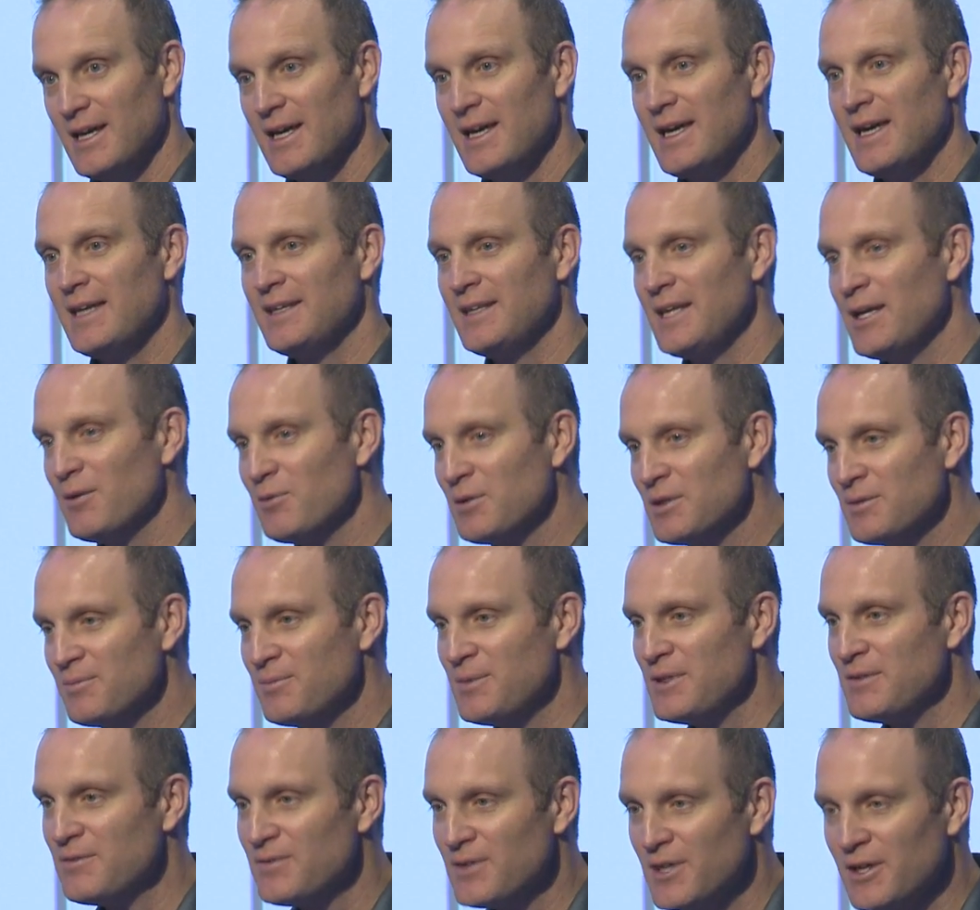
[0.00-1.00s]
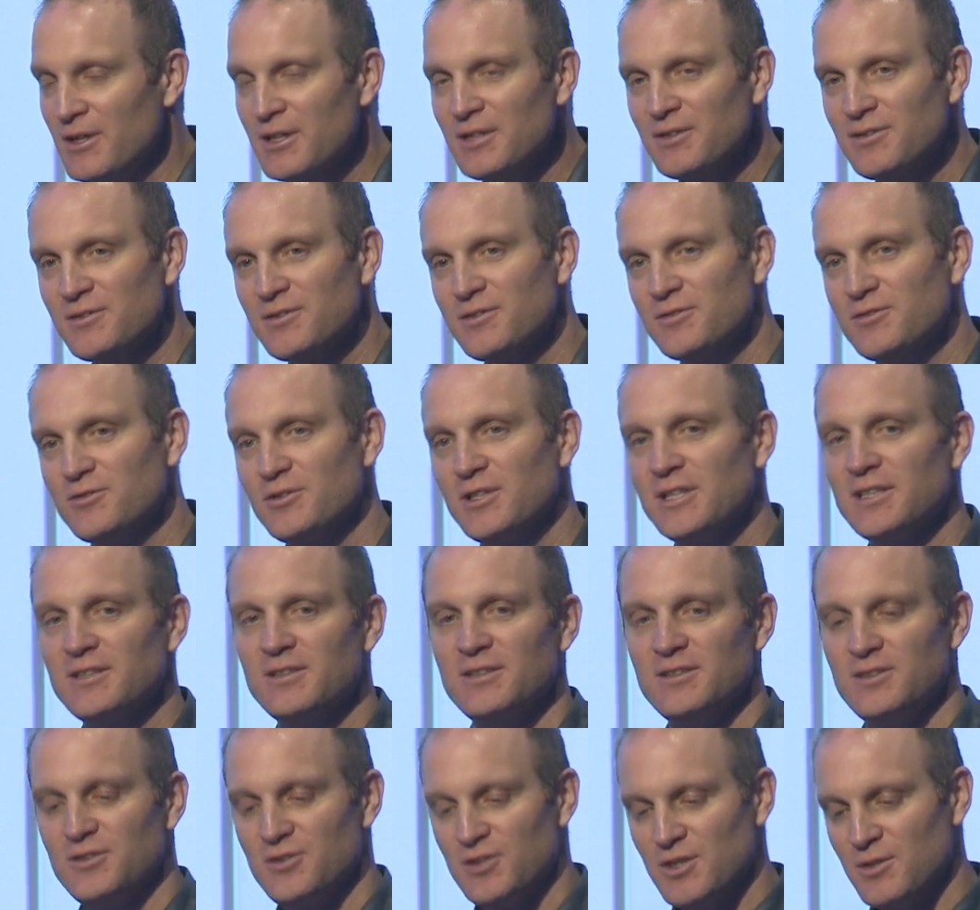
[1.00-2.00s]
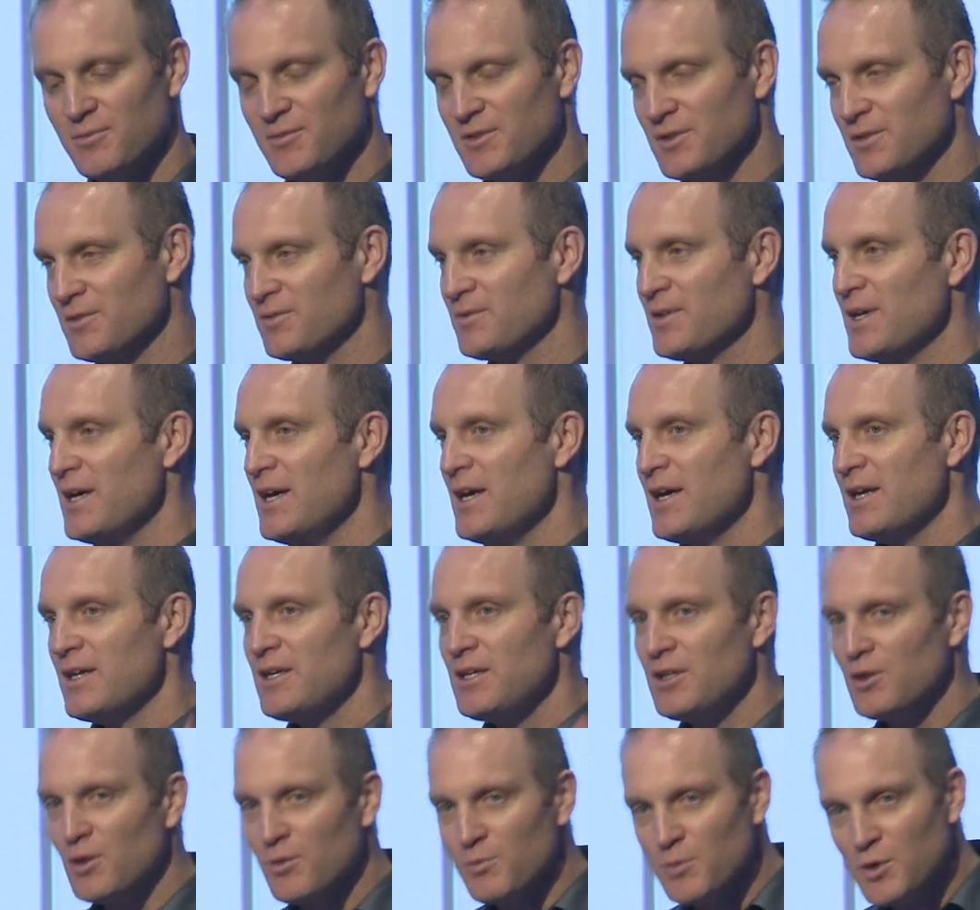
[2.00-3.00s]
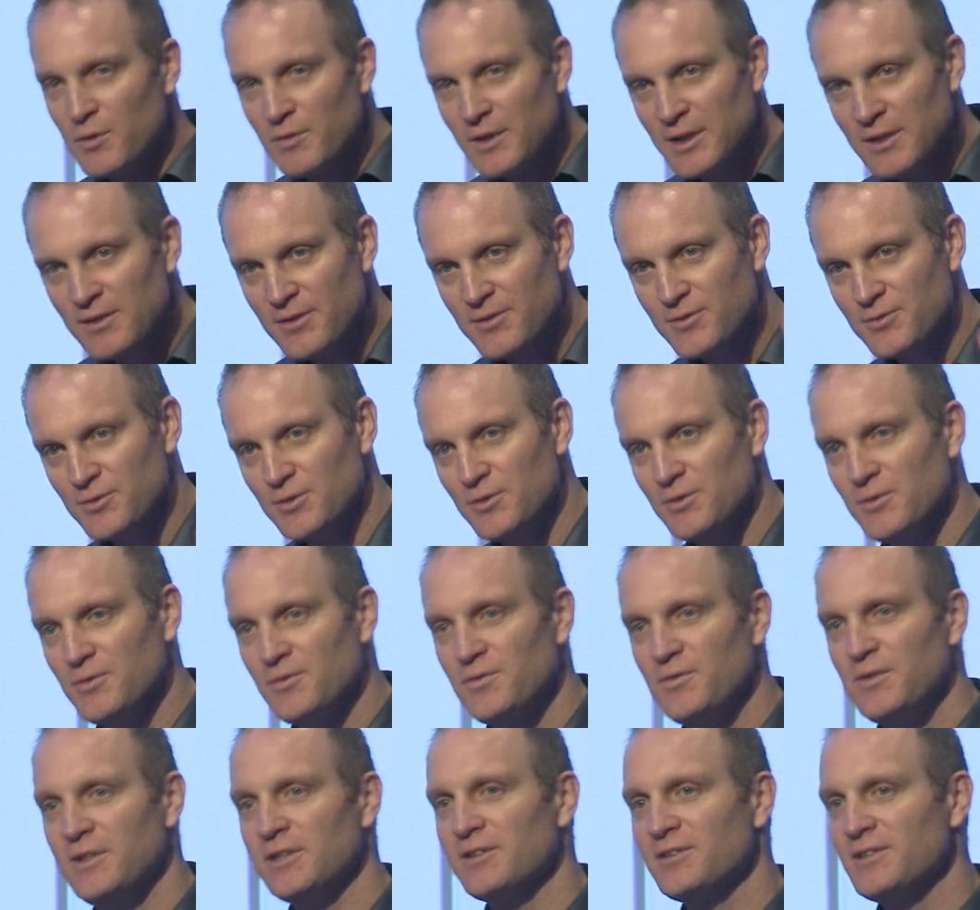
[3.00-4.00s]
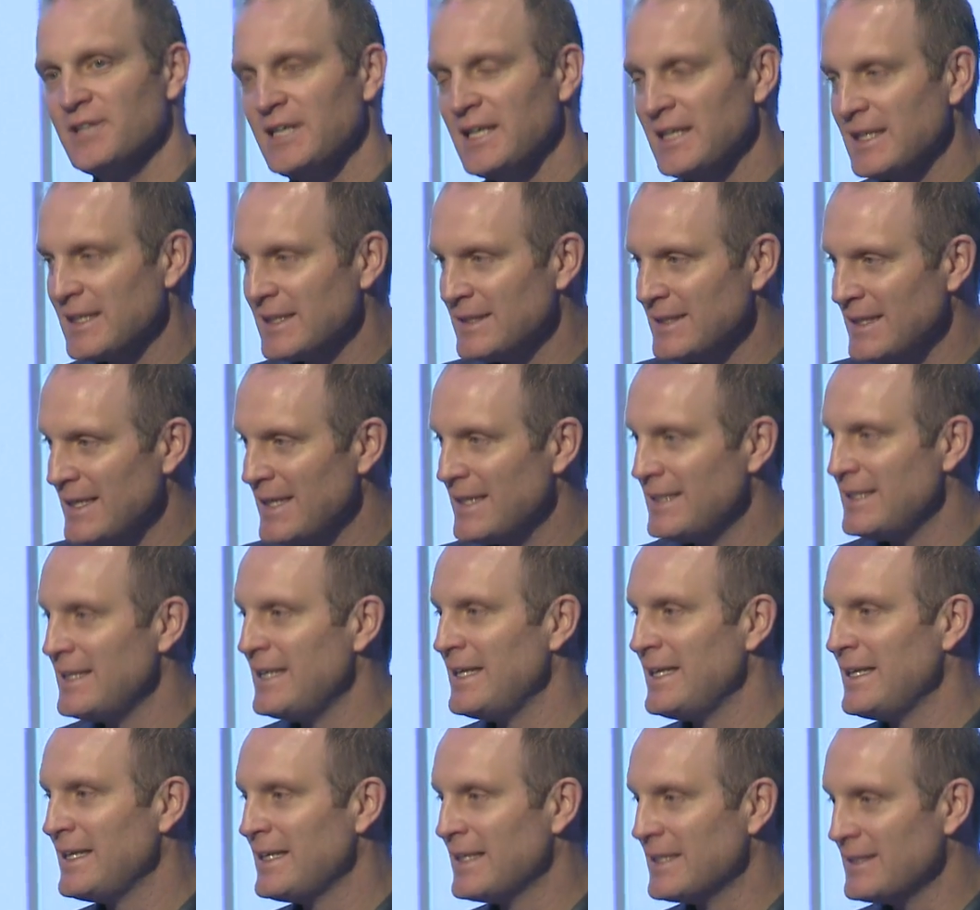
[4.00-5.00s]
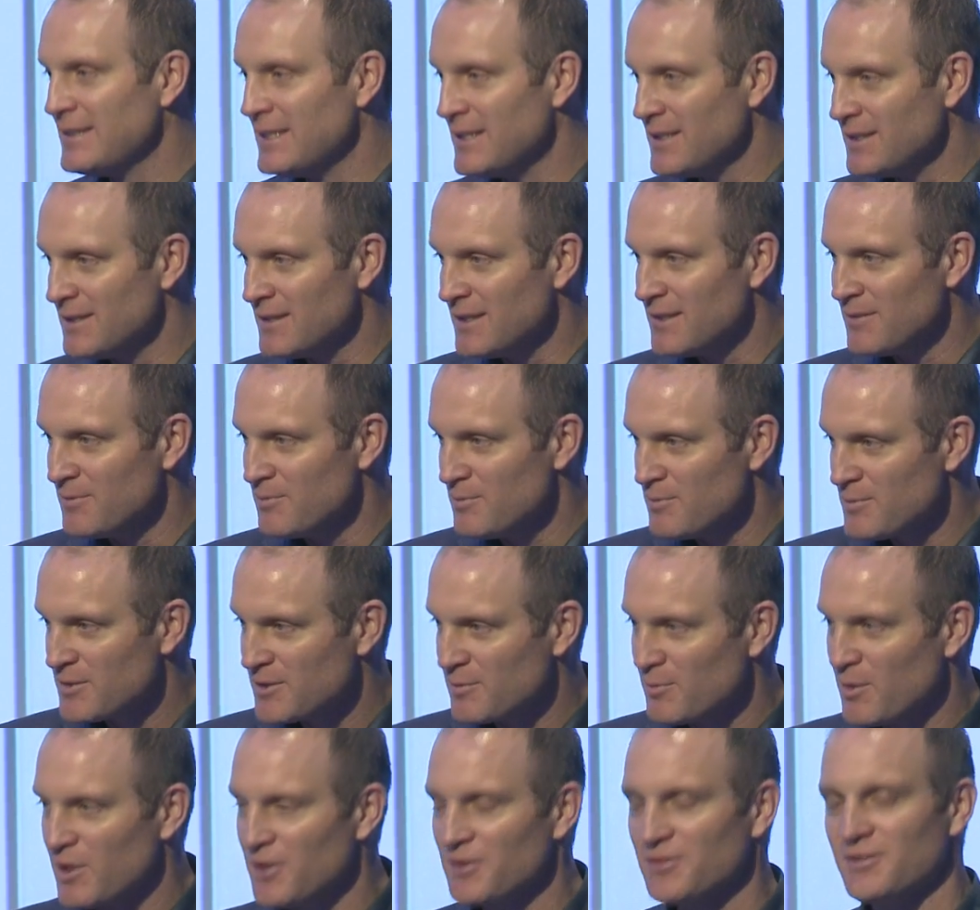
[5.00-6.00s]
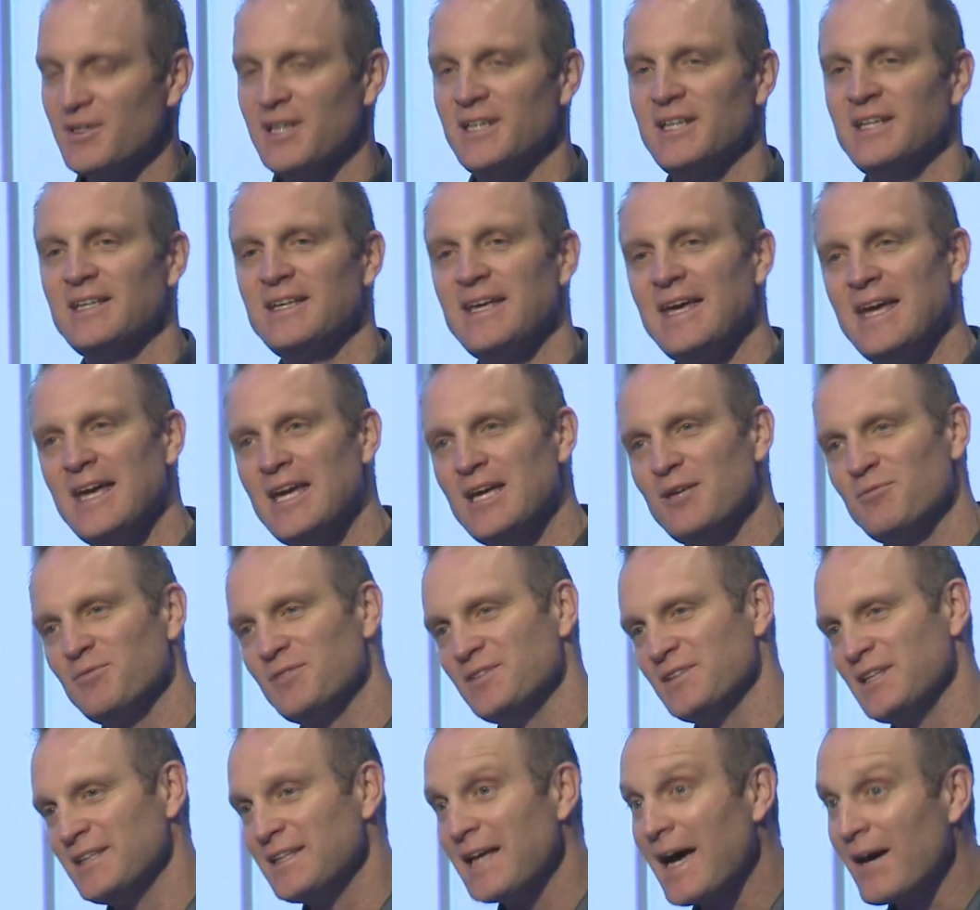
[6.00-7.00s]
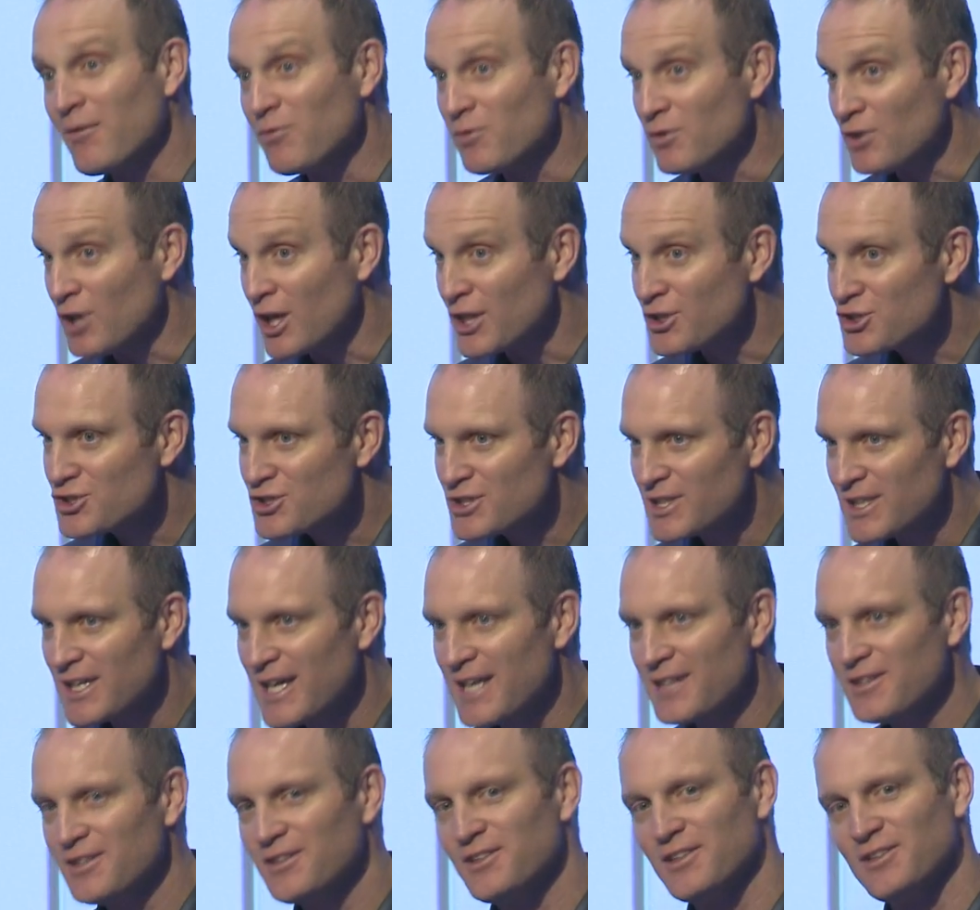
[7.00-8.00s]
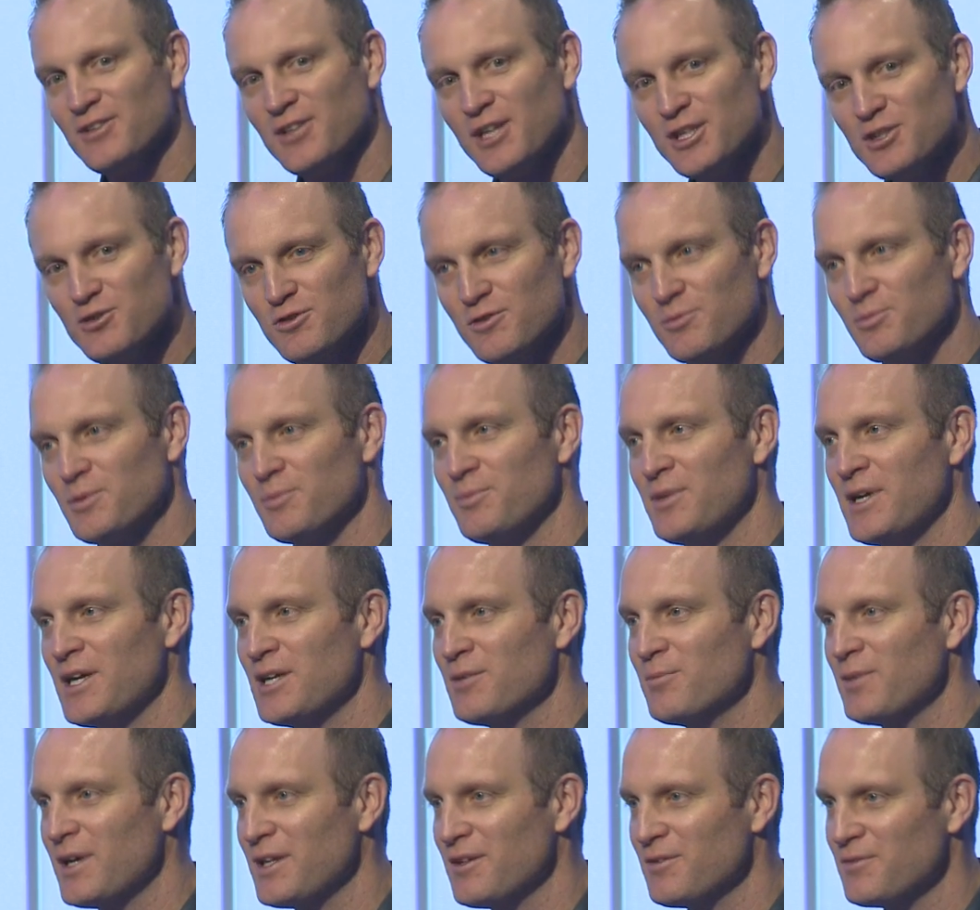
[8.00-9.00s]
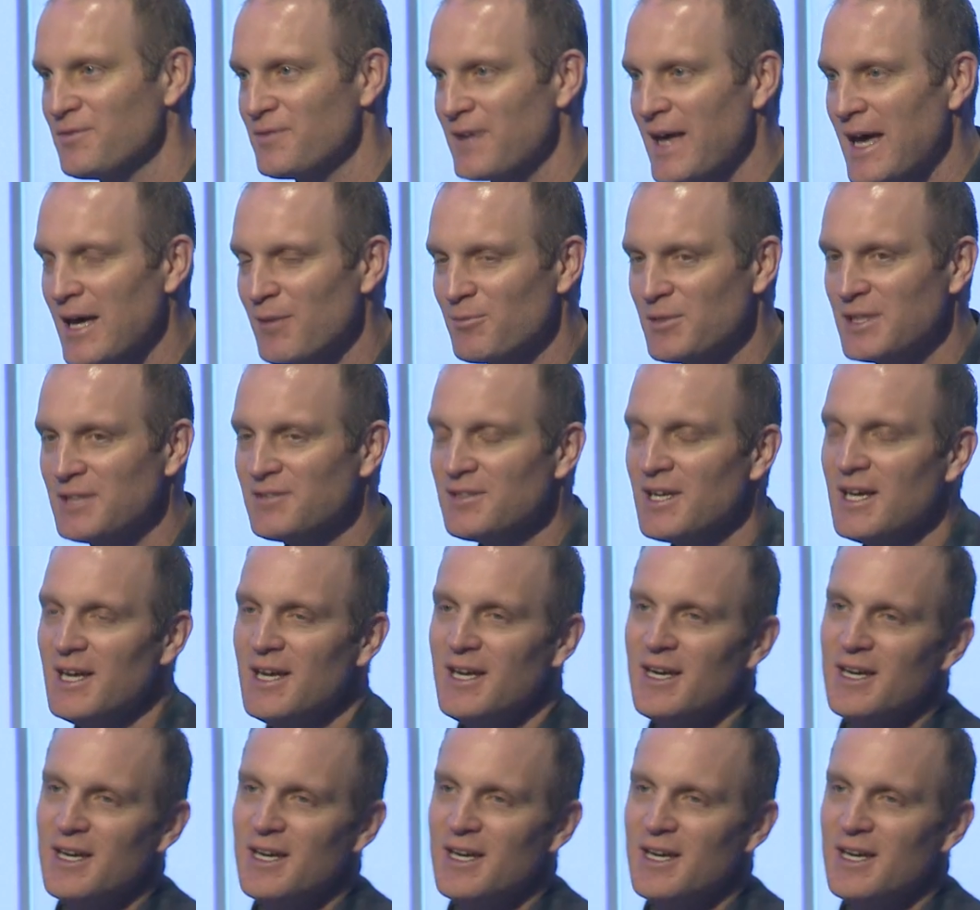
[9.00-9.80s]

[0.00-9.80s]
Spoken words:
And they would be very strict in terms of, moving through fielding and hitting and then small-sided games, and they'd have lunch together. The lunch was prepared by the families.